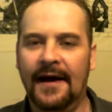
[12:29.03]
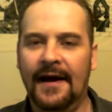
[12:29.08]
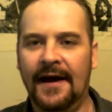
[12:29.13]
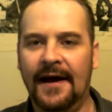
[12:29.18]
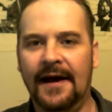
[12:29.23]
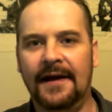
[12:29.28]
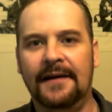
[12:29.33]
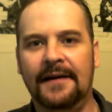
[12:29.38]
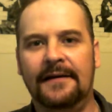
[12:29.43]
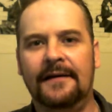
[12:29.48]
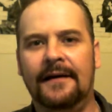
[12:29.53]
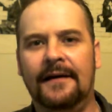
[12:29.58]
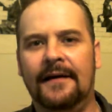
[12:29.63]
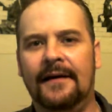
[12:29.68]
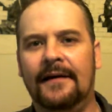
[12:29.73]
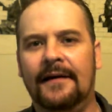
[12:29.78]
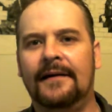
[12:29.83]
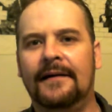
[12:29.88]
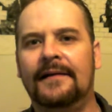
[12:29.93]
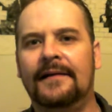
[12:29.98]
And
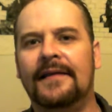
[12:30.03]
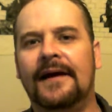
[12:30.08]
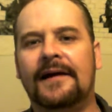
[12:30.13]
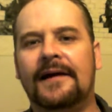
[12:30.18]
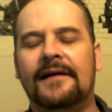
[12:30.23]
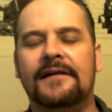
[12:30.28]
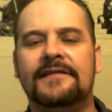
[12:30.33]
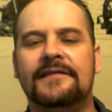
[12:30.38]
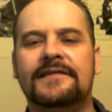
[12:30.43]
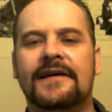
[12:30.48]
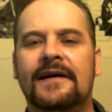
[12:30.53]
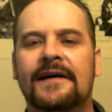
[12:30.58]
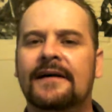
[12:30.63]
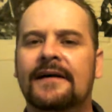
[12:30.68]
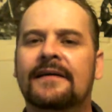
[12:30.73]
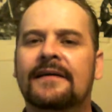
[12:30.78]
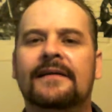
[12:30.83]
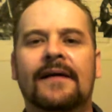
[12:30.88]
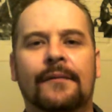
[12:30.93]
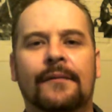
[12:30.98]
like I
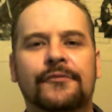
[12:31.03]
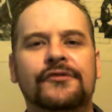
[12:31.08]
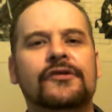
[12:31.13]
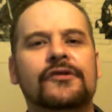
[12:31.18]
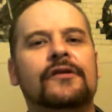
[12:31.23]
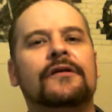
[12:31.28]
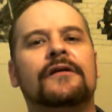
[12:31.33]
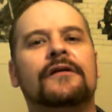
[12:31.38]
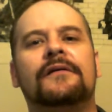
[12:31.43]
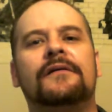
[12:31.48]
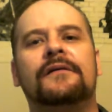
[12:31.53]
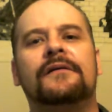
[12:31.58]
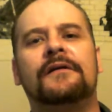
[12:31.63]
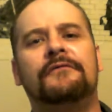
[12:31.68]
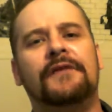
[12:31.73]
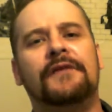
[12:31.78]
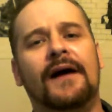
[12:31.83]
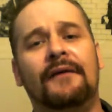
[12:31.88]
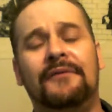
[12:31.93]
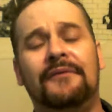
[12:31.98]
said, I'm sure
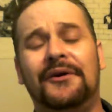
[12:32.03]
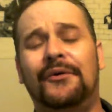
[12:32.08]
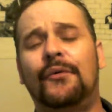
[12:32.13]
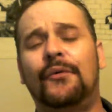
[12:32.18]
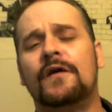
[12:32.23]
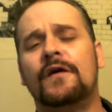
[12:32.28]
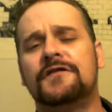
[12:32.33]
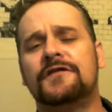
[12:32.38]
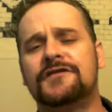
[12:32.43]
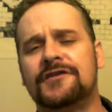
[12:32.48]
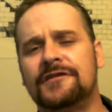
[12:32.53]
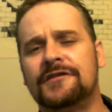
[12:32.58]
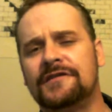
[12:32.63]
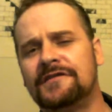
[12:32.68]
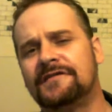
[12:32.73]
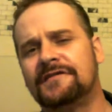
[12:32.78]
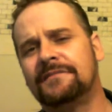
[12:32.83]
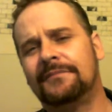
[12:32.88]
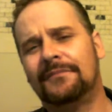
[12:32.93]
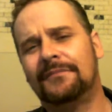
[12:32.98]
if you have any
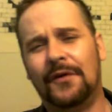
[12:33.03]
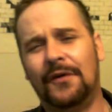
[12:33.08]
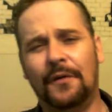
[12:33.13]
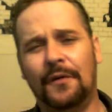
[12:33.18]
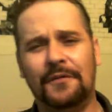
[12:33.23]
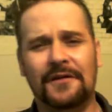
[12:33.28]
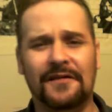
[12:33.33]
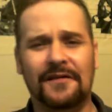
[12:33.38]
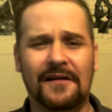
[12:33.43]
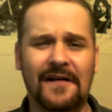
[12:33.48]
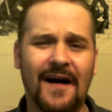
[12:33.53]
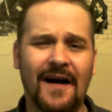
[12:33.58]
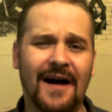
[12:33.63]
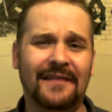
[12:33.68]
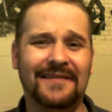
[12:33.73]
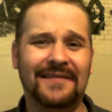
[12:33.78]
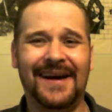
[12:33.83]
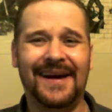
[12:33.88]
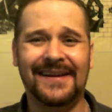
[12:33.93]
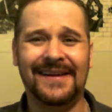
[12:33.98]
questions, go to the
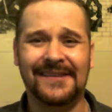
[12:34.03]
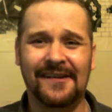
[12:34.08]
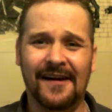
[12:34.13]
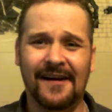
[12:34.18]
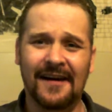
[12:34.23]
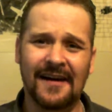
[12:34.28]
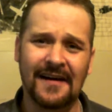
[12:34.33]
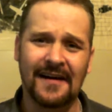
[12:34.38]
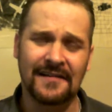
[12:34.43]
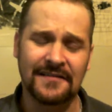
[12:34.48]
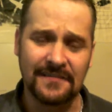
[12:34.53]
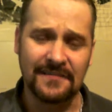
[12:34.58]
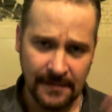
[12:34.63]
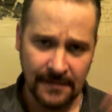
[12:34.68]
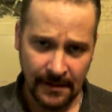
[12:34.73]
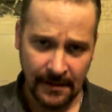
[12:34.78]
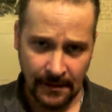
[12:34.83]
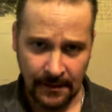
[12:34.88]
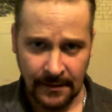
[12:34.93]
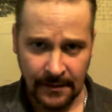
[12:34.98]
contact us.